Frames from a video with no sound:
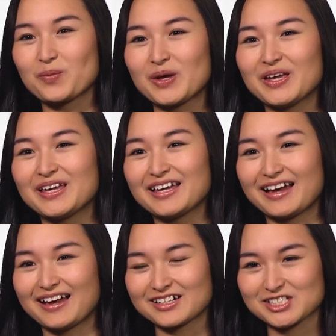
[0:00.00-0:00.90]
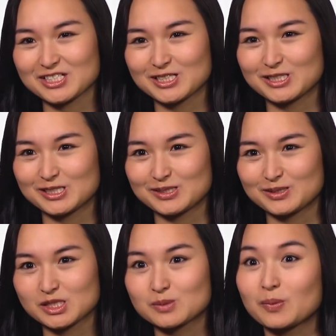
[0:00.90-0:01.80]
we actually do
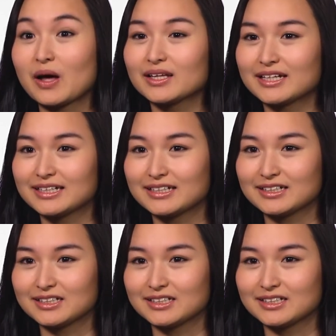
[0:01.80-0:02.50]
spotlight